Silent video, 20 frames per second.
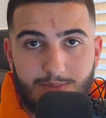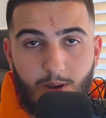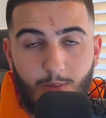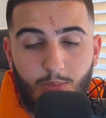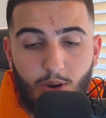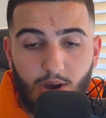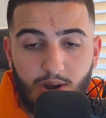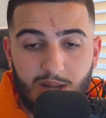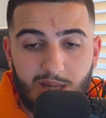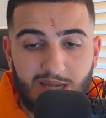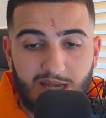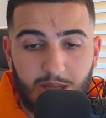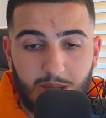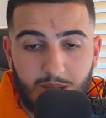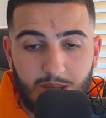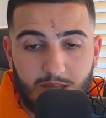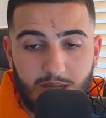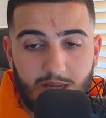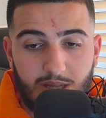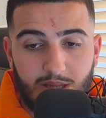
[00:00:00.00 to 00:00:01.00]
my partner's
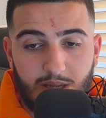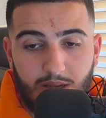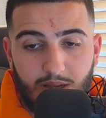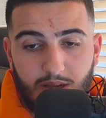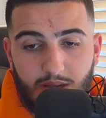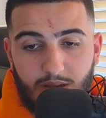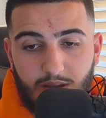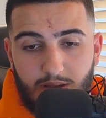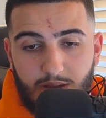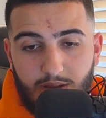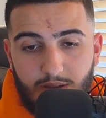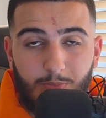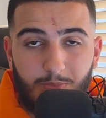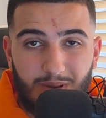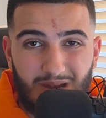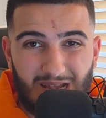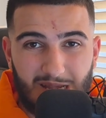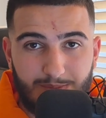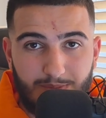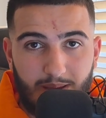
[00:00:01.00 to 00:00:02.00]
agencies.
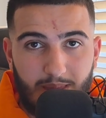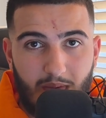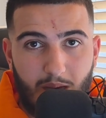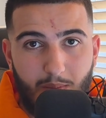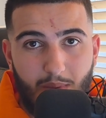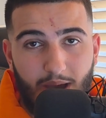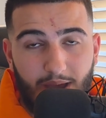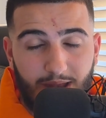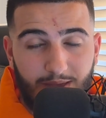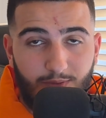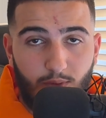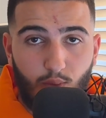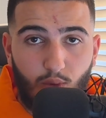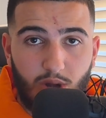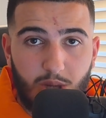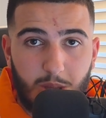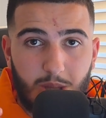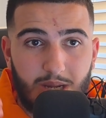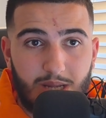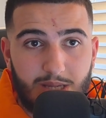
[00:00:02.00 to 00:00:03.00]
Please bear that in mind. If you're
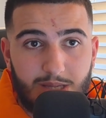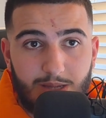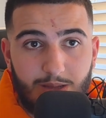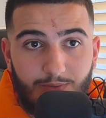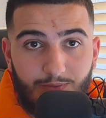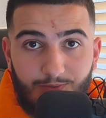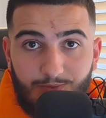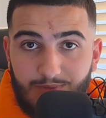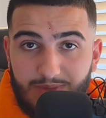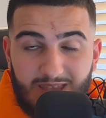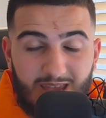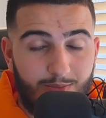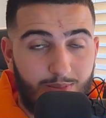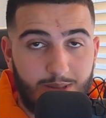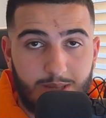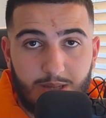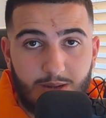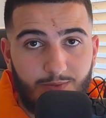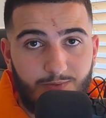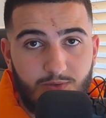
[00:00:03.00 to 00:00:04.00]
watching this deep
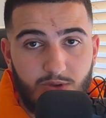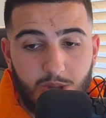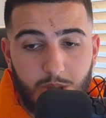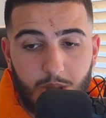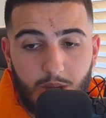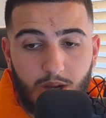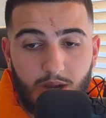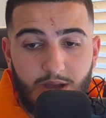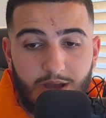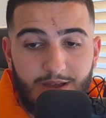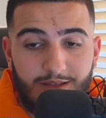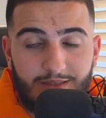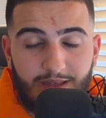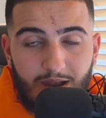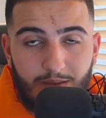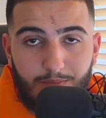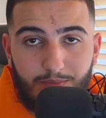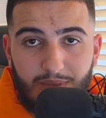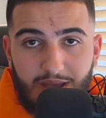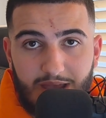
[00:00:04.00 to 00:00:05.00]
into the future,
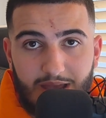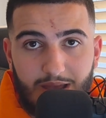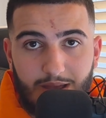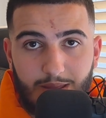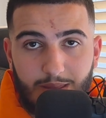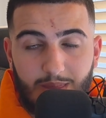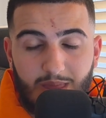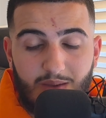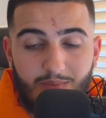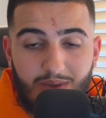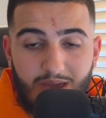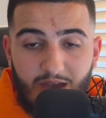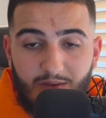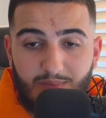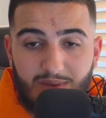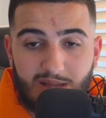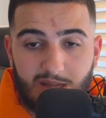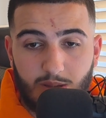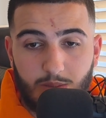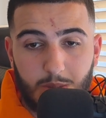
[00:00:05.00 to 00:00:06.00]
then may, they may have
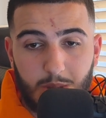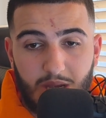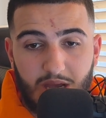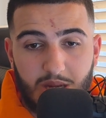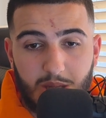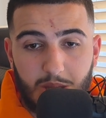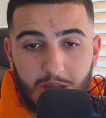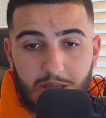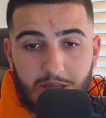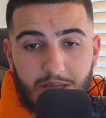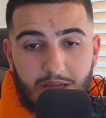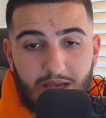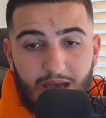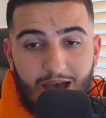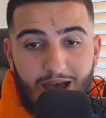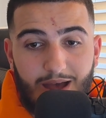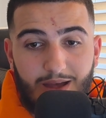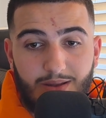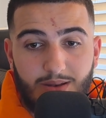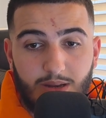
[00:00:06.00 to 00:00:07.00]
made some changes.
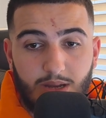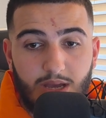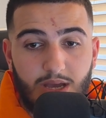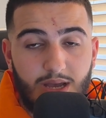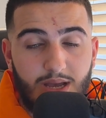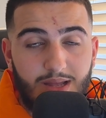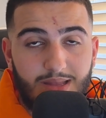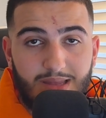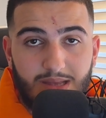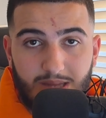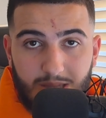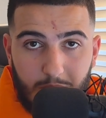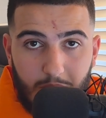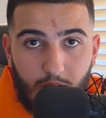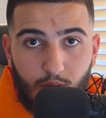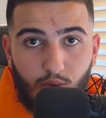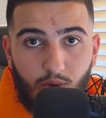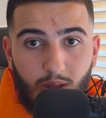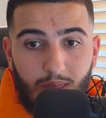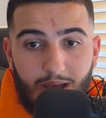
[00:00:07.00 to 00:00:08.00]
And to
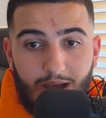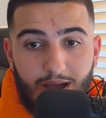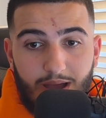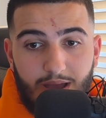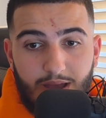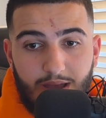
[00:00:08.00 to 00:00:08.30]
check all of that